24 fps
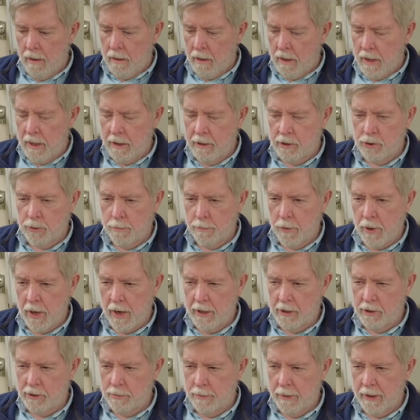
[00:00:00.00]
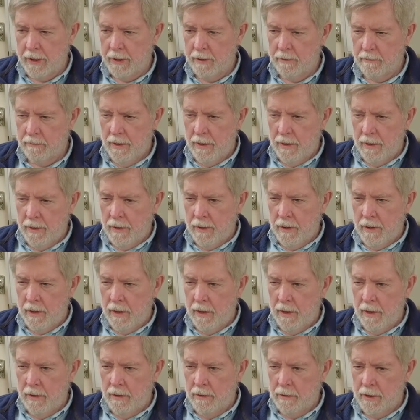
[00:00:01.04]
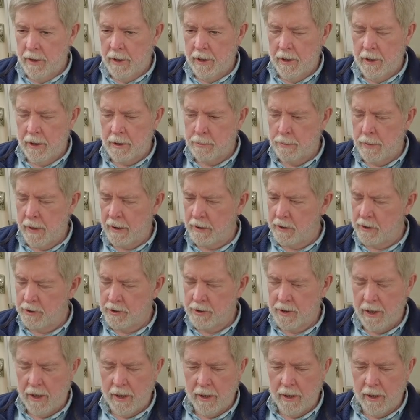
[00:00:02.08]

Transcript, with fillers: kind of surprised me. Uh, didn't expect to see